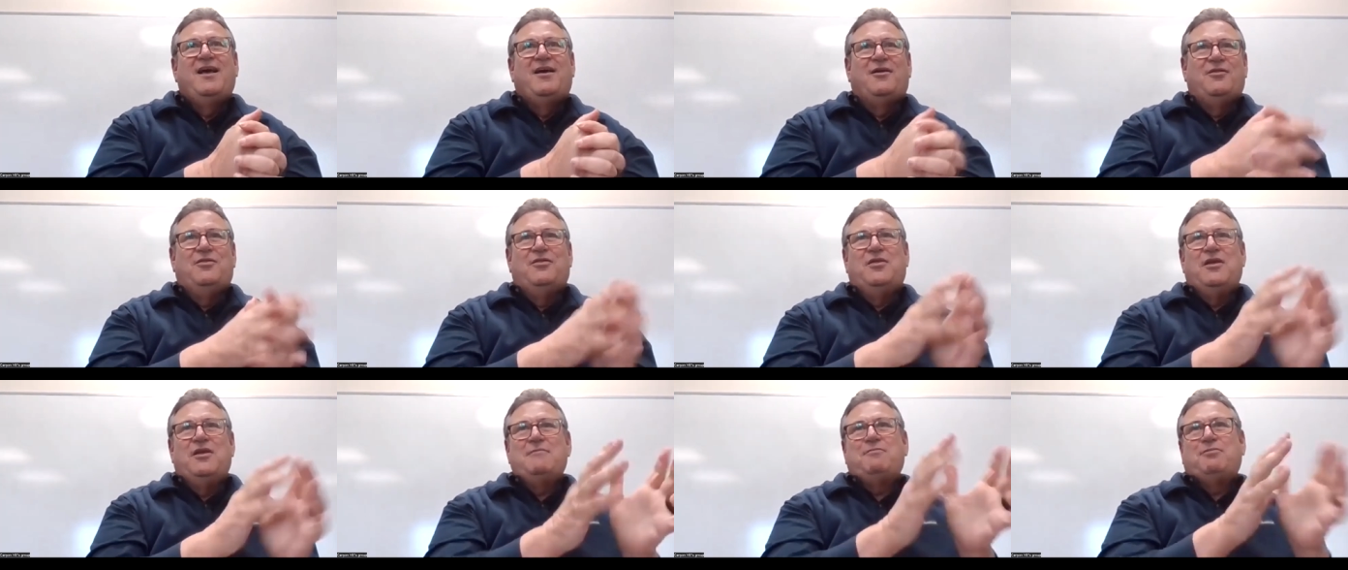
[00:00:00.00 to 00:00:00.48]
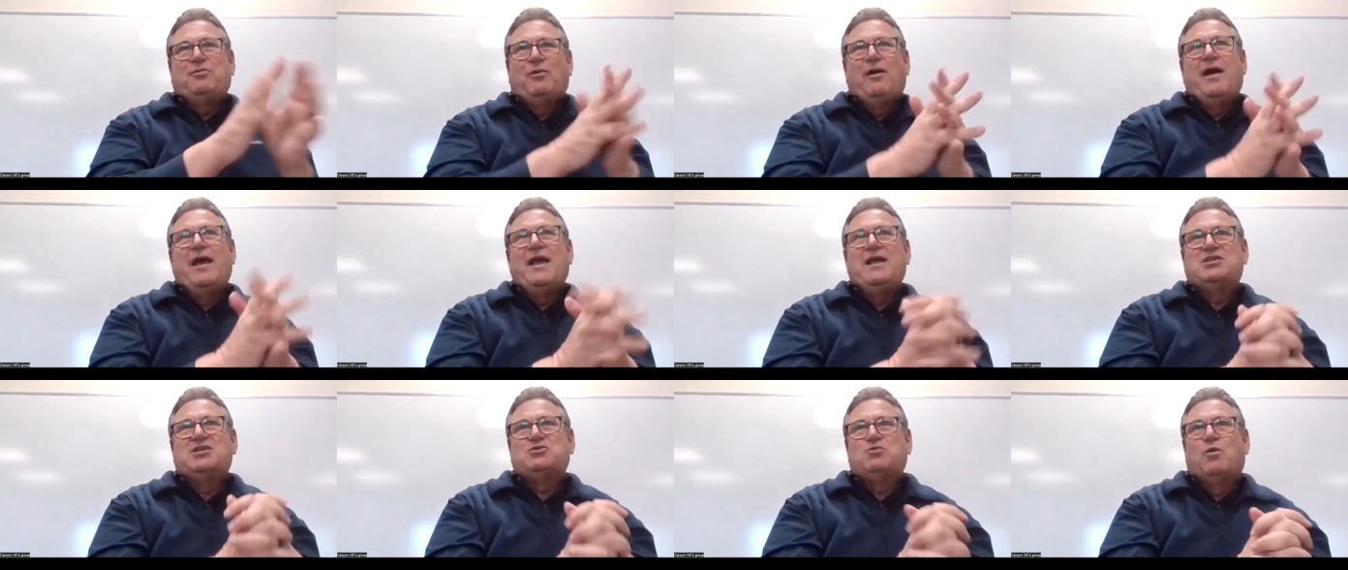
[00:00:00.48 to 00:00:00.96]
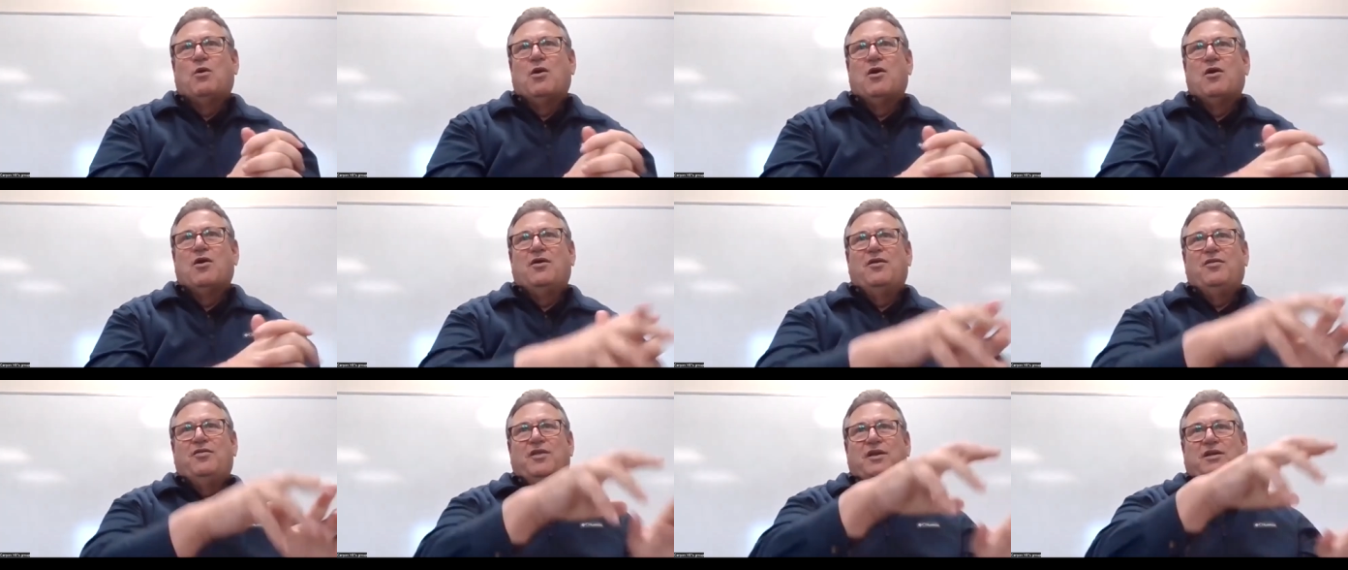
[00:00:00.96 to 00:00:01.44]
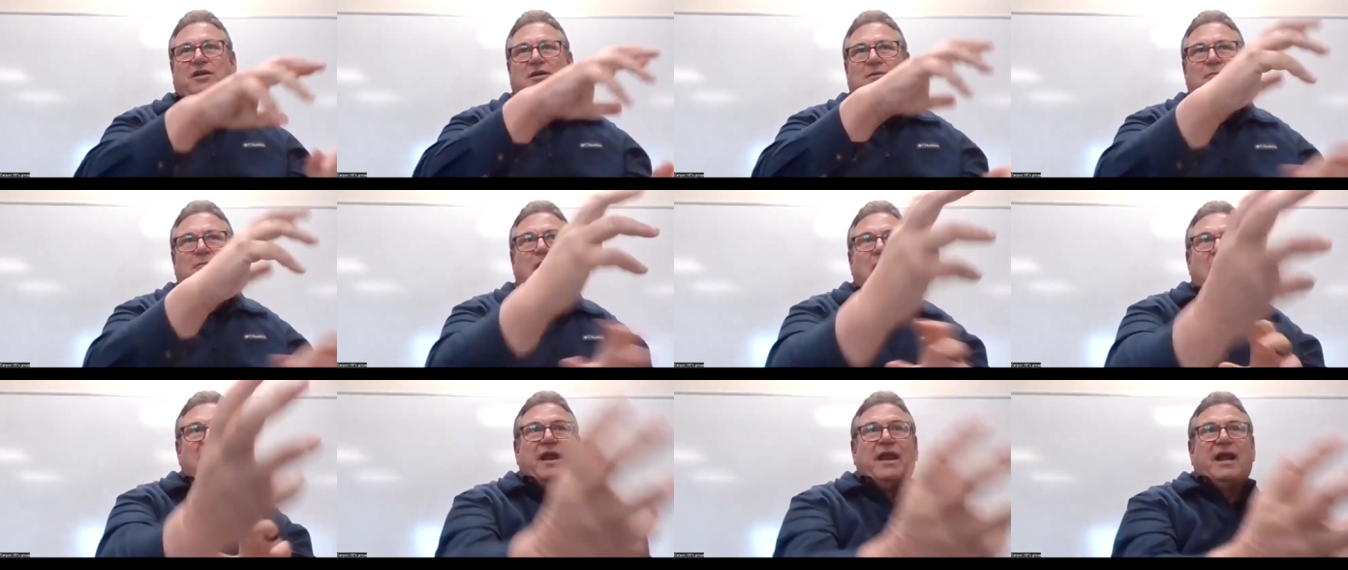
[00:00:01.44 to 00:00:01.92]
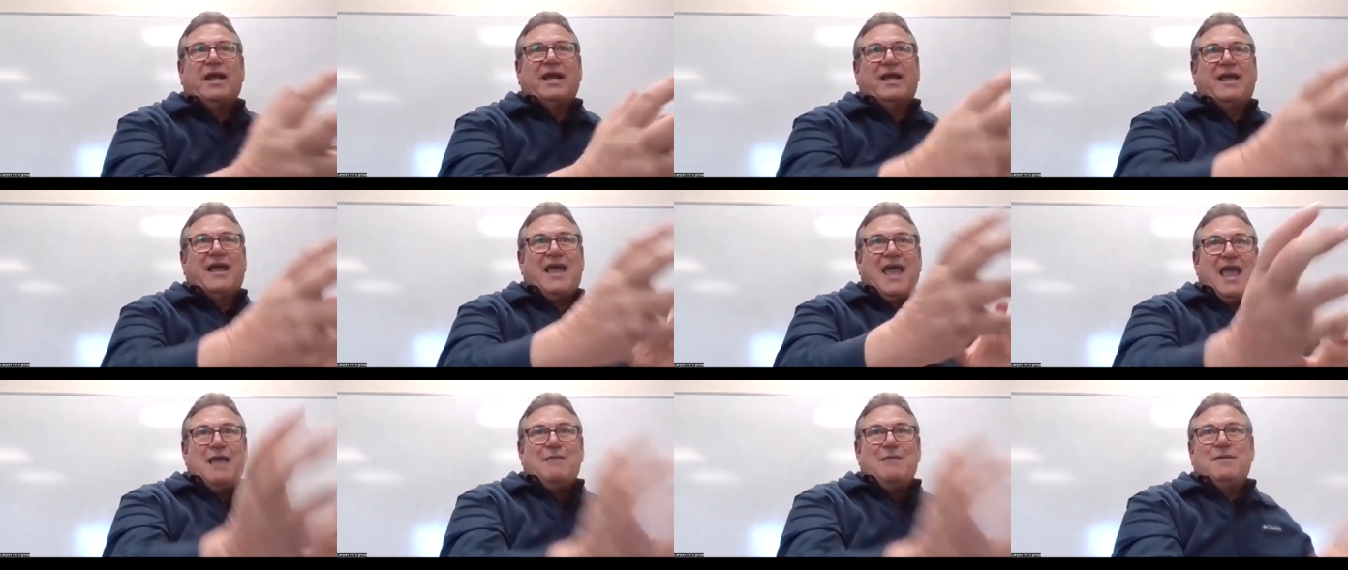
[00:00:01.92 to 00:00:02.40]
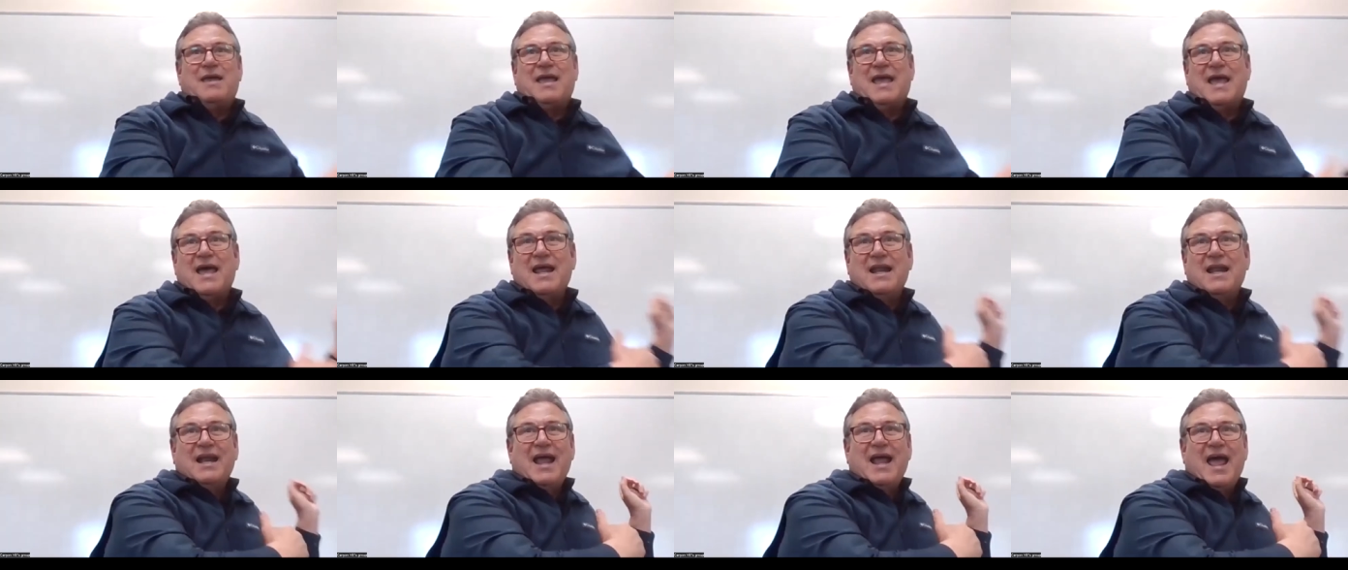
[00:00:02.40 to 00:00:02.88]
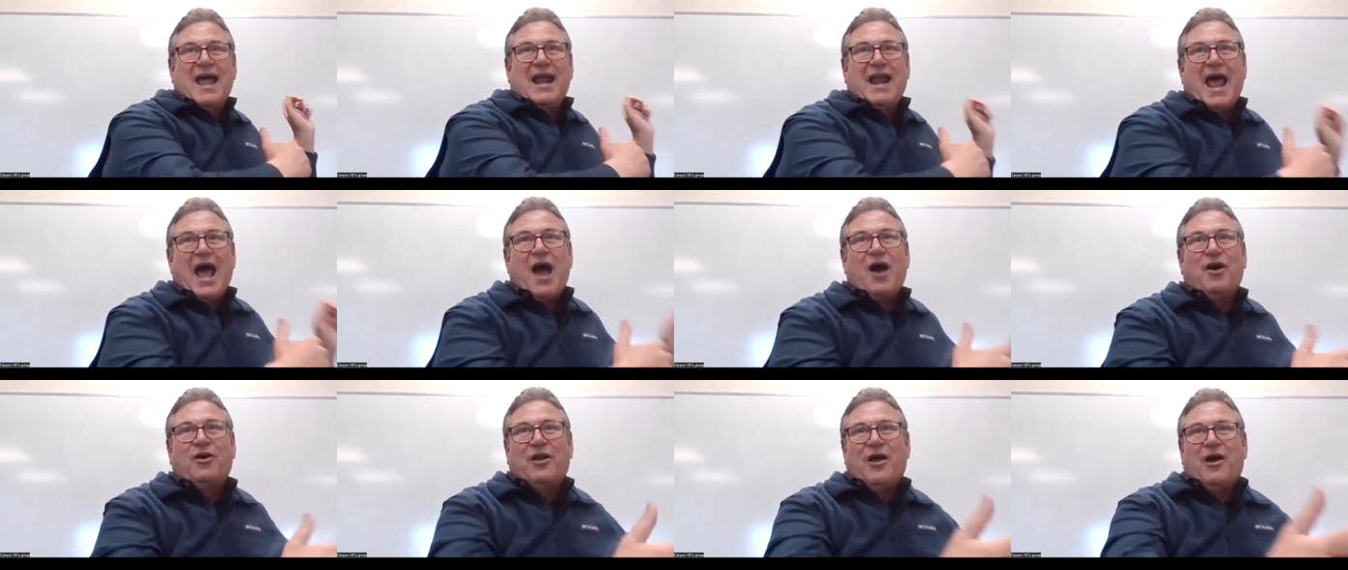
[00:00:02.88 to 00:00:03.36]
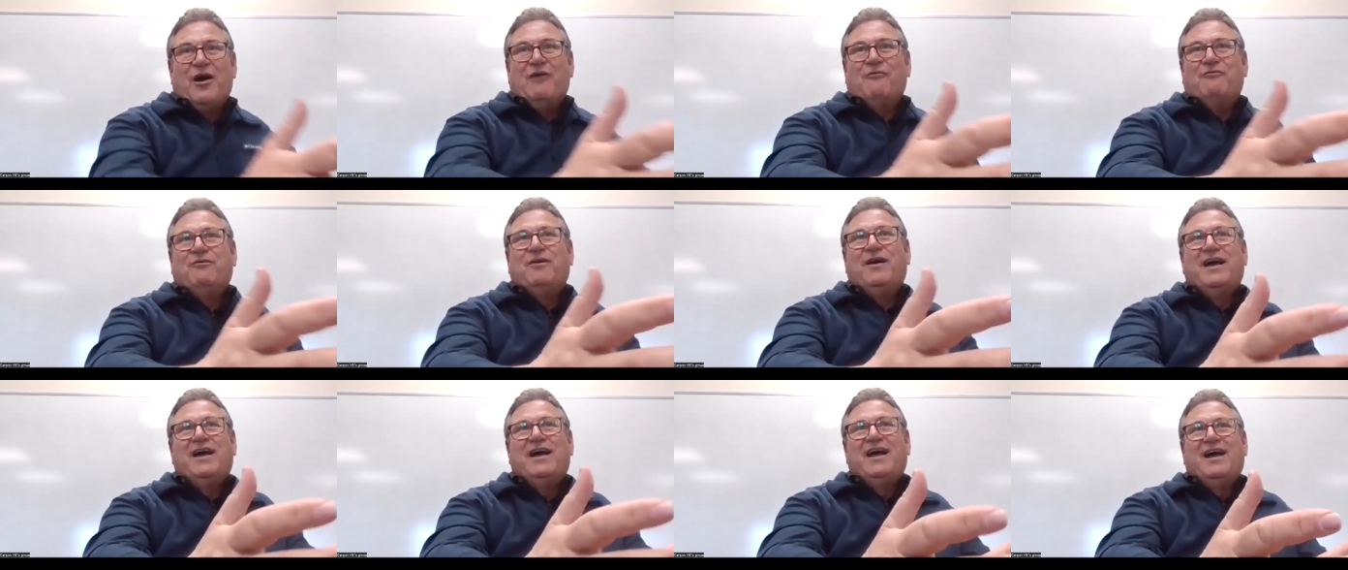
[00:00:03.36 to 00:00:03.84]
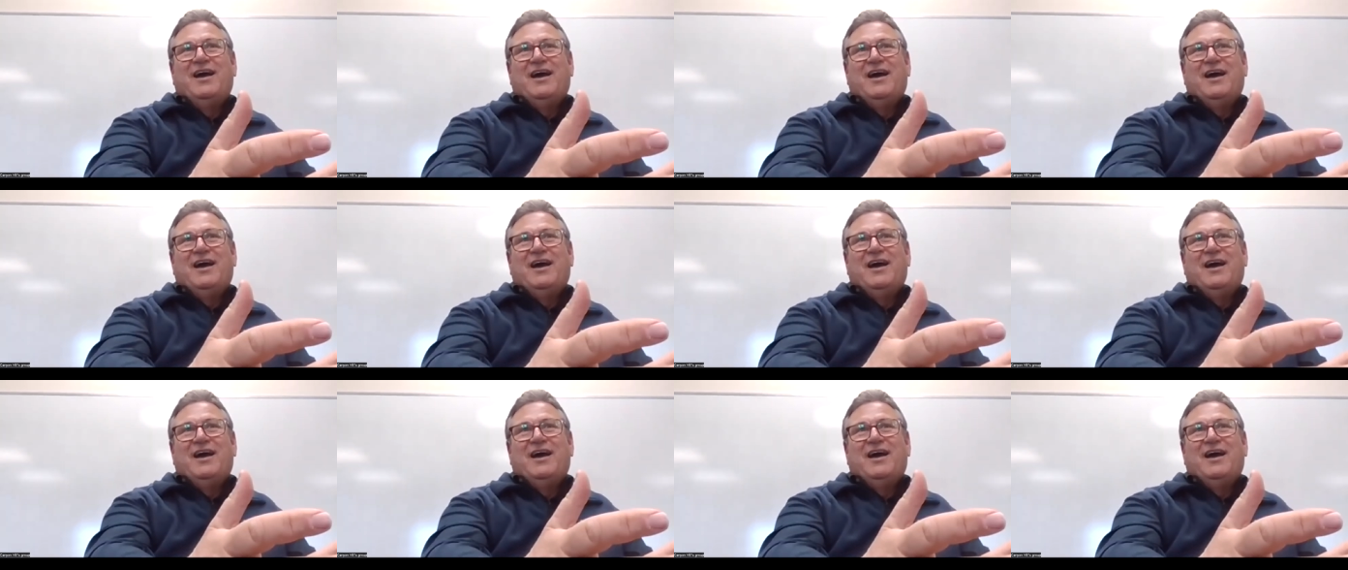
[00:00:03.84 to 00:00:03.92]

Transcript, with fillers: the place where the demonic came in and out of